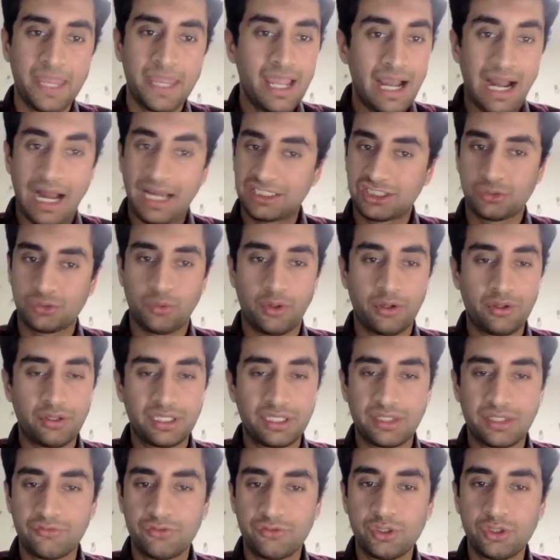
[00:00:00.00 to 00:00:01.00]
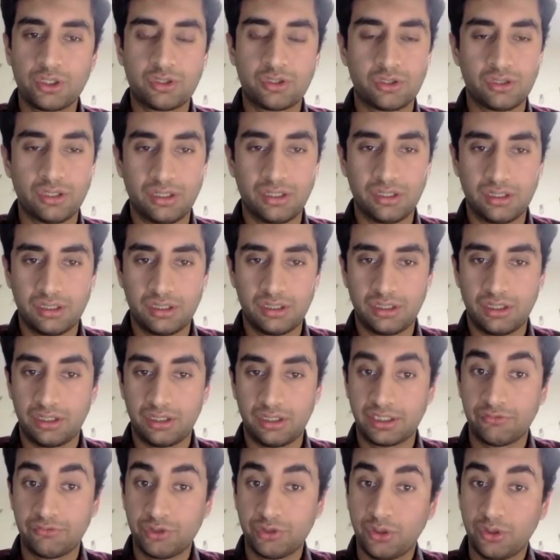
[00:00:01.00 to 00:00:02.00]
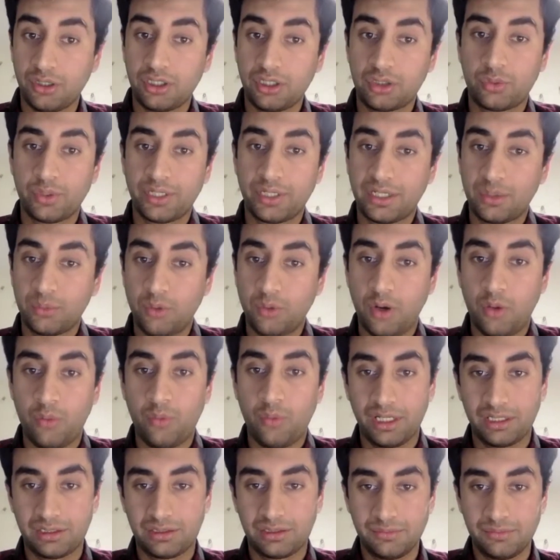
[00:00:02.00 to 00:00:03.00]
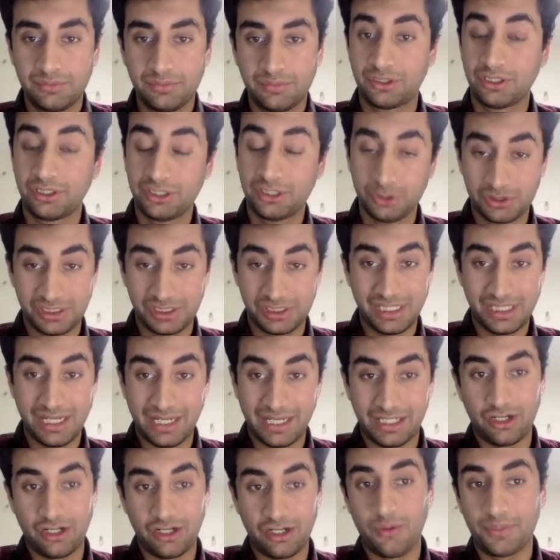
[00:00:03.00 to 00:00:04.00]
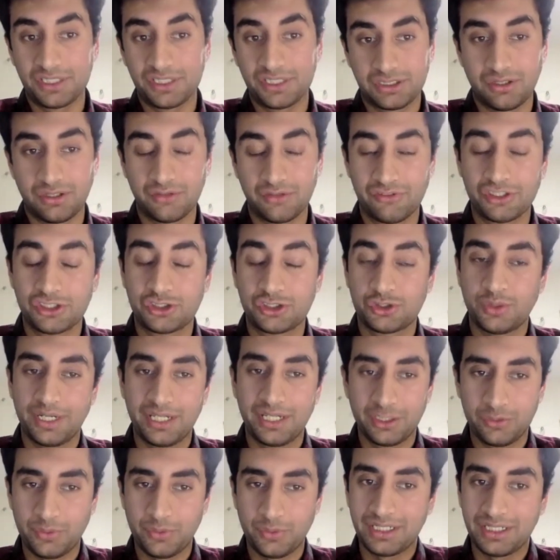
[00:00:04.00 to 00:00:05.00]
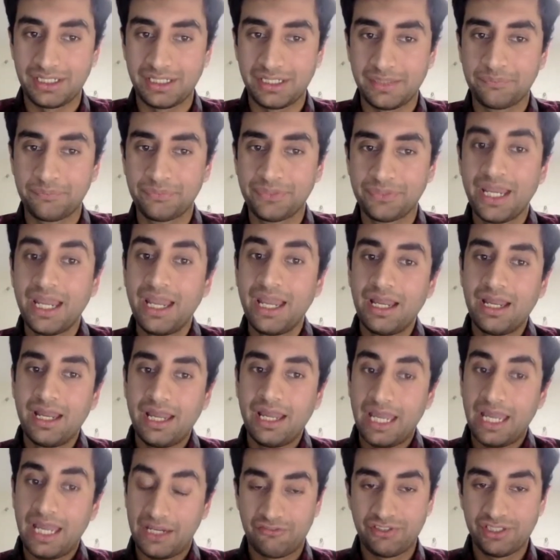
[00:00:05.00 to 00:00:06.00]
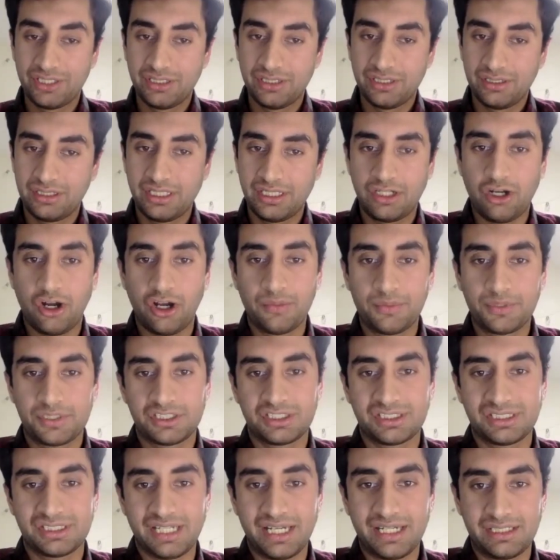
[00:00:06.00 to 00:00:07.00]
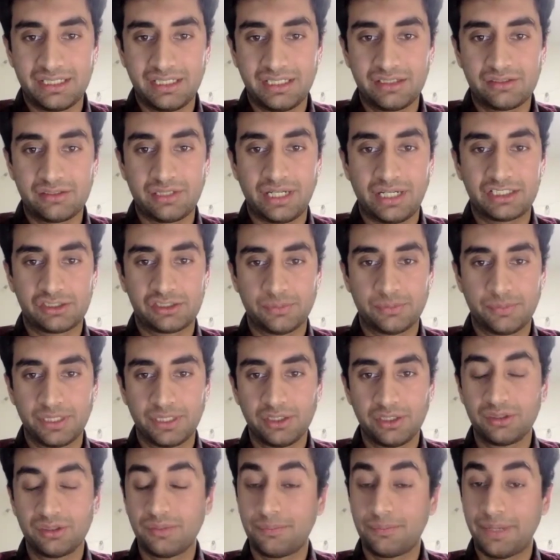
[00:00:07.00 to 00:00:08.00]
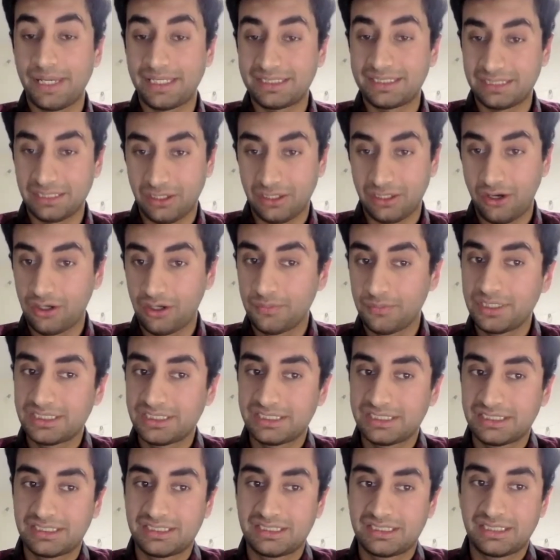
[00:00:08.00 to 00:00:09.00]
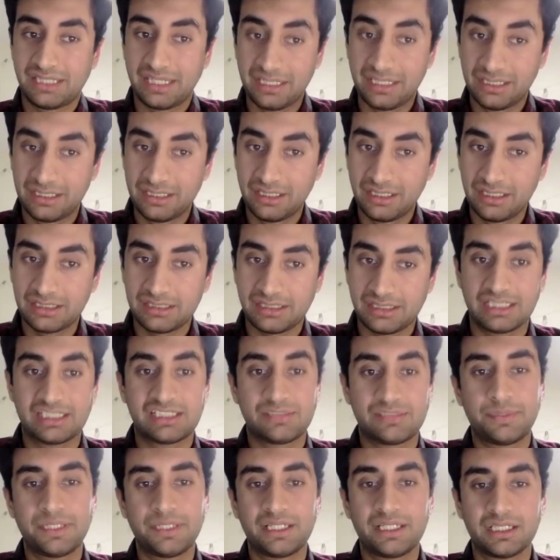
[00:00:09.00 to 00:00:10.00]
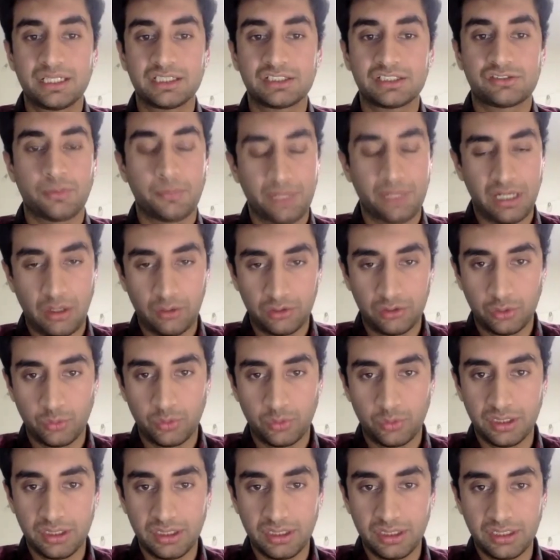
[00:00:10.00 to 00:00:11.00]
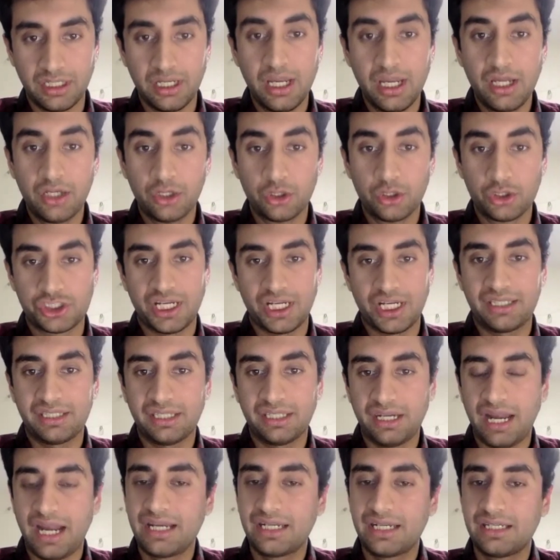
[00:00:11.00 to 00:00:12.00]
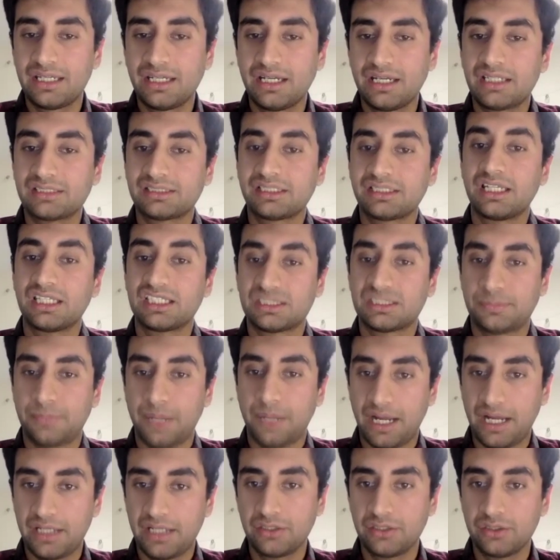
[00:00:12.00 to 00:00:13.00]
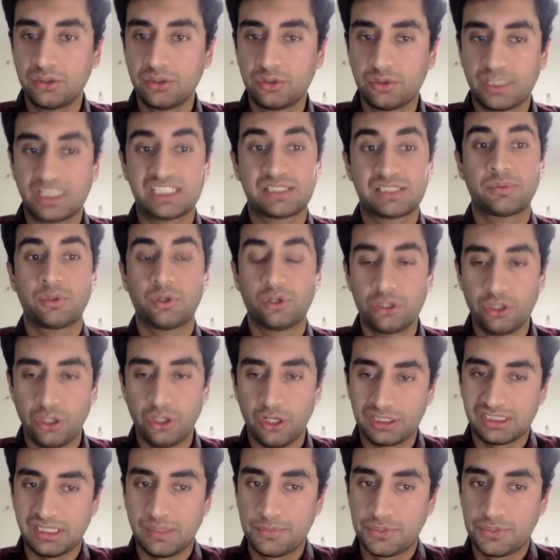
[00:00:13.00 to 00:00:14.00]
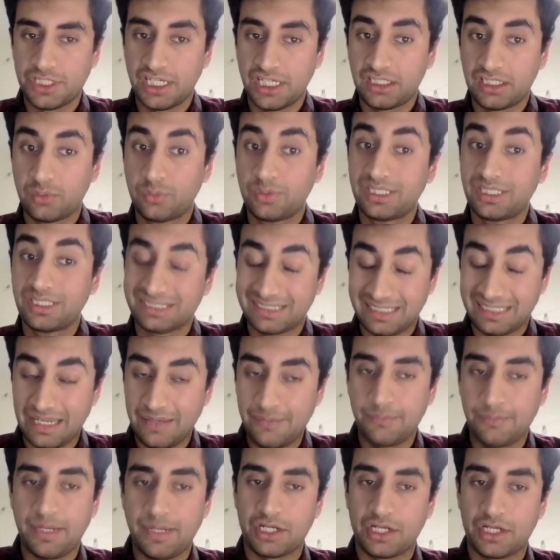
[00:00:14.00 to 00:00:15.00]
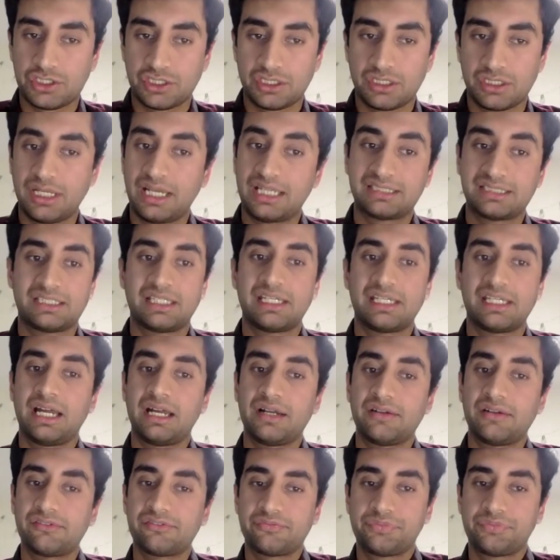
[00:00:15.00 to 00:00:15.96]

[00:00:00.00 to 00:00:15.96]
I just wanted to give you all a quick and warm welcome to the UCL Economics Conference 2020. Every year, the Economist Society tries to bring you the best economists, thinkers, and speakers from around the world to share their ideas and inspire you to explore your subject with the same passion as they have.